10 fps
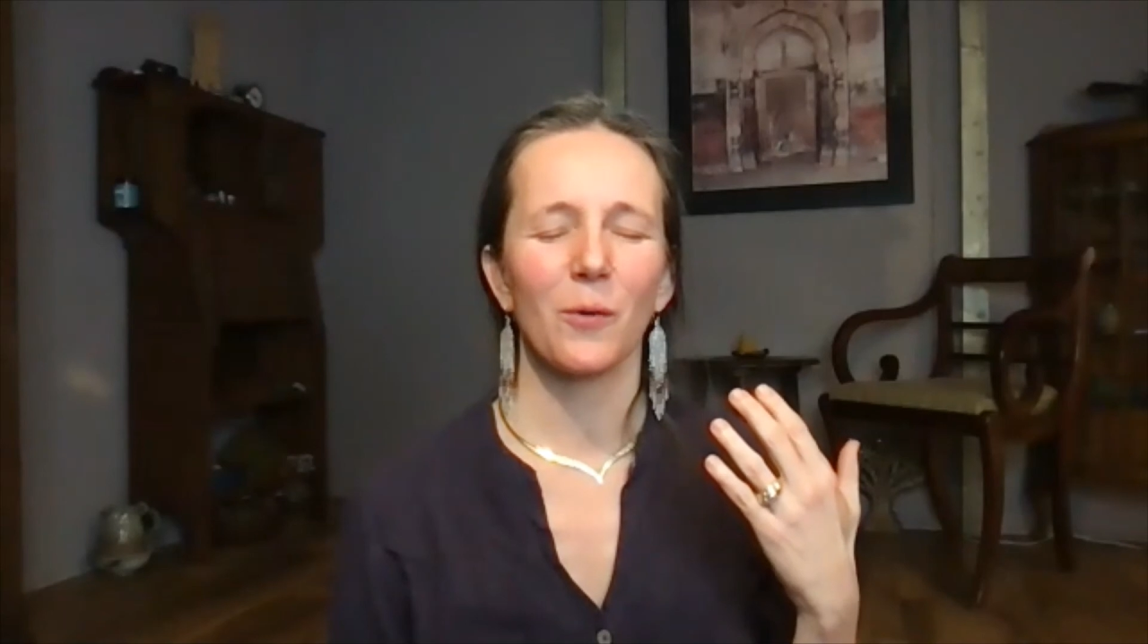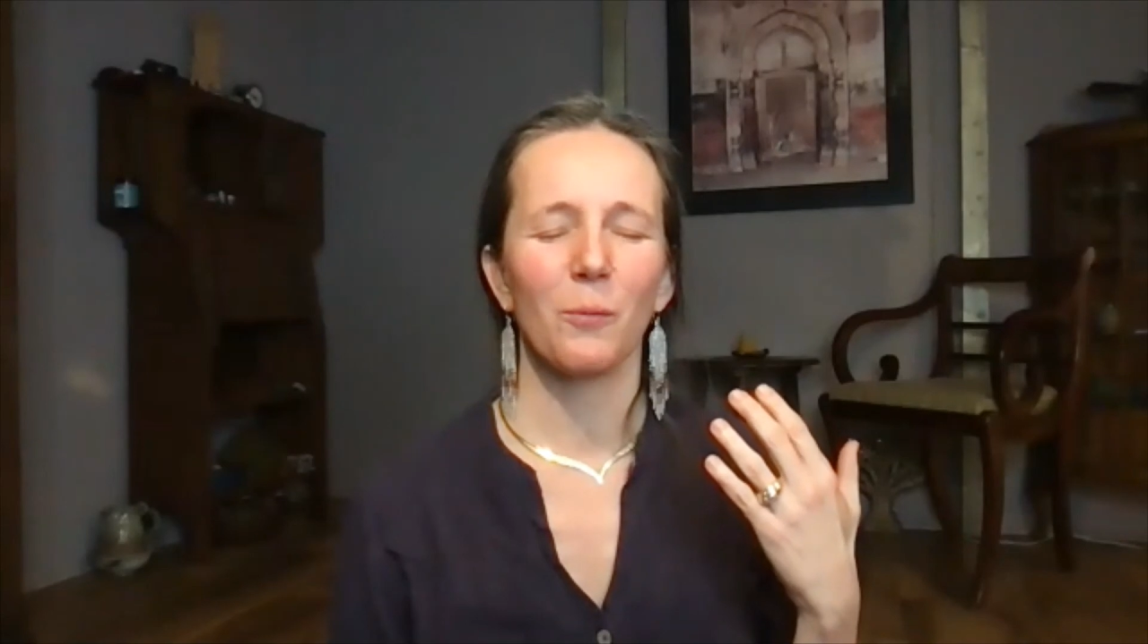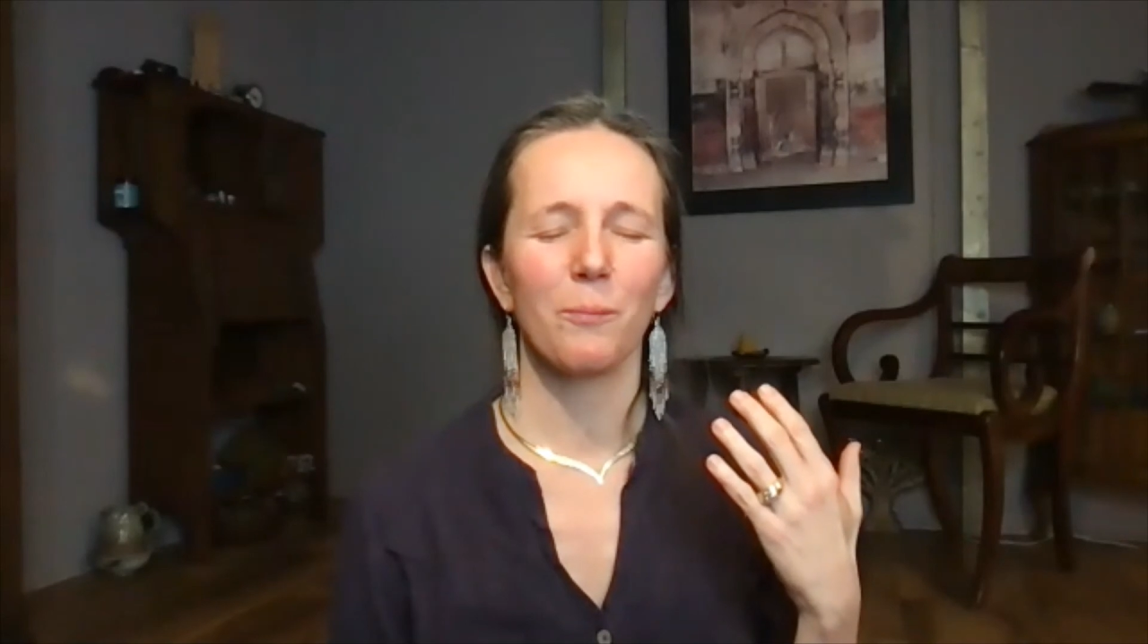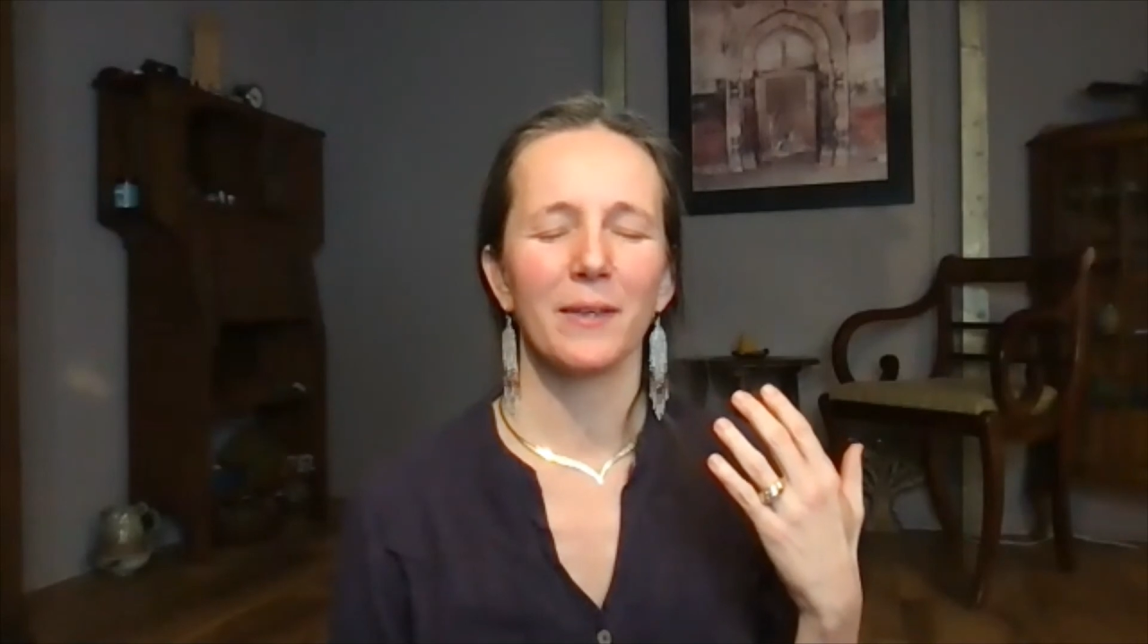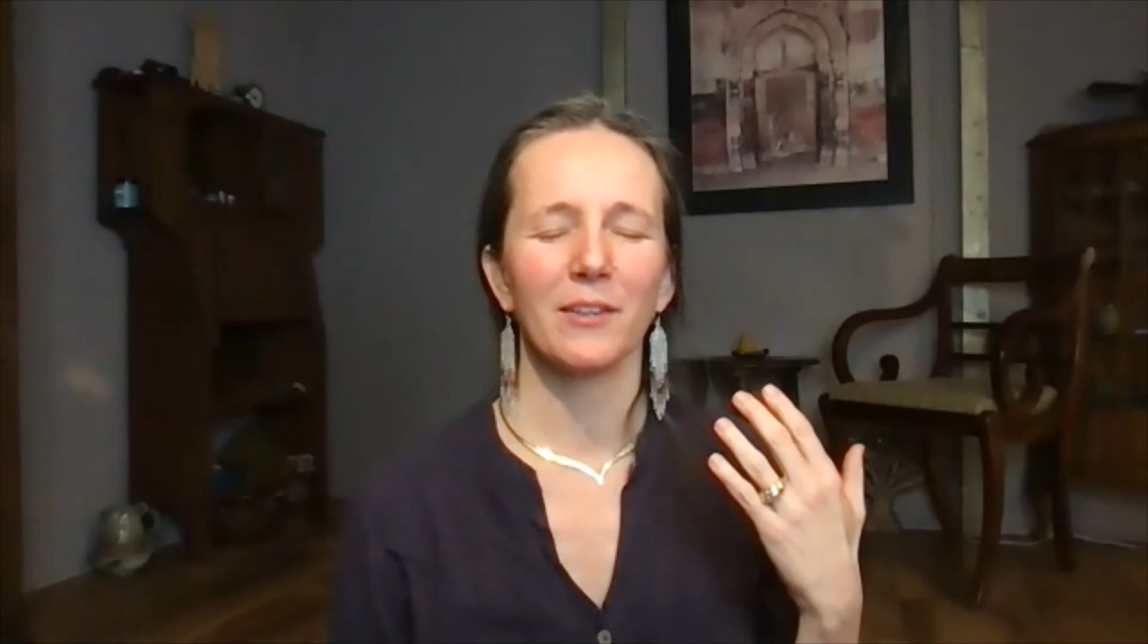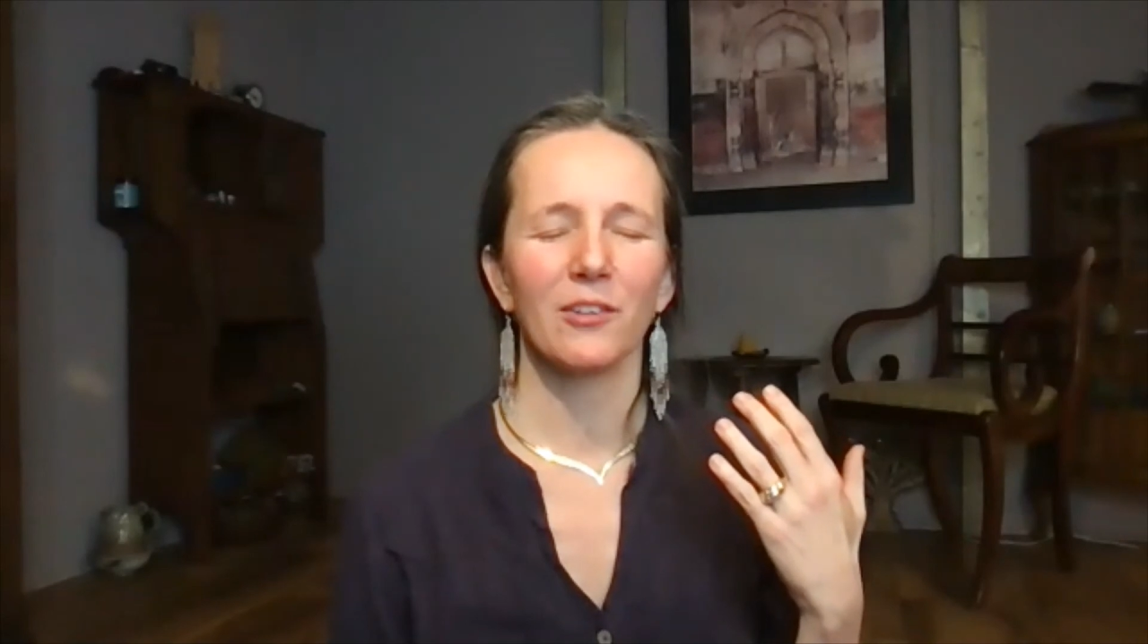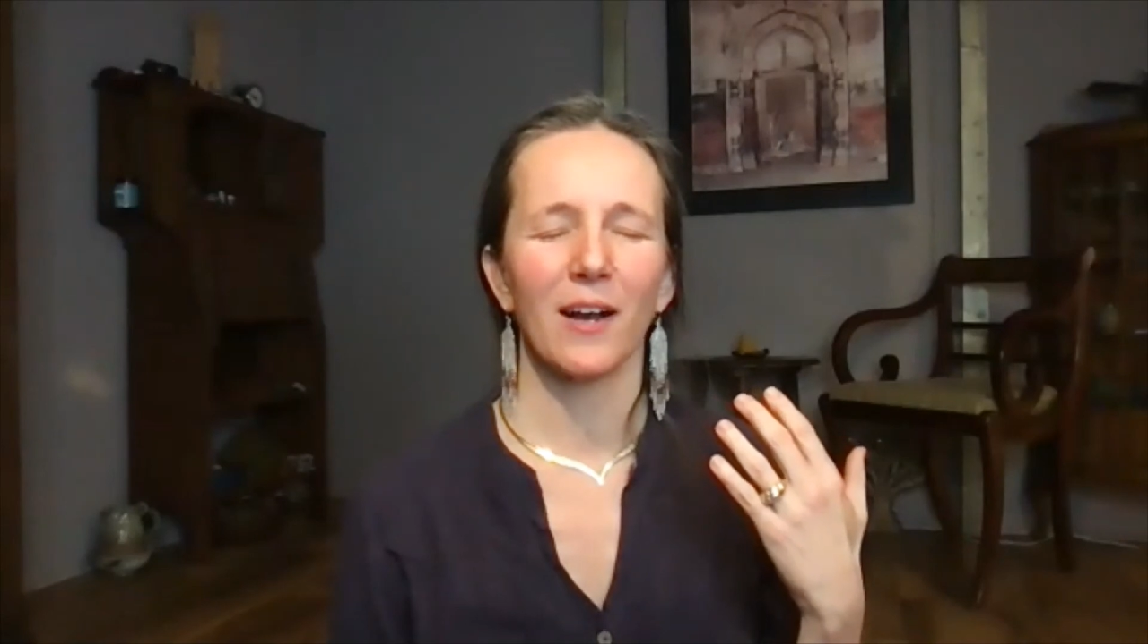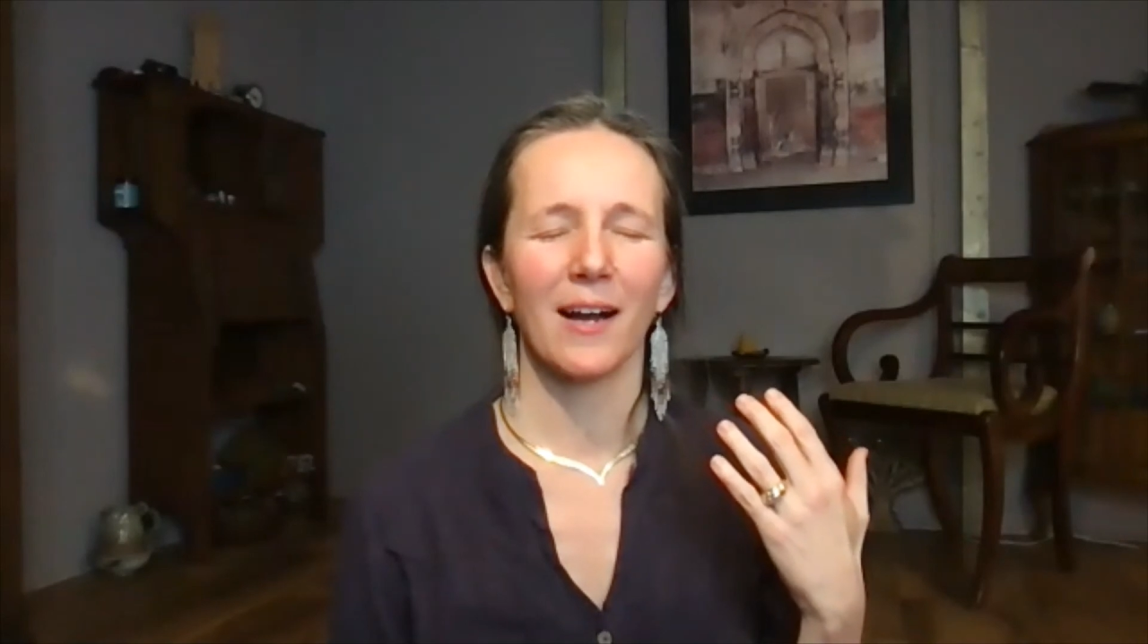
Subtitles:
open your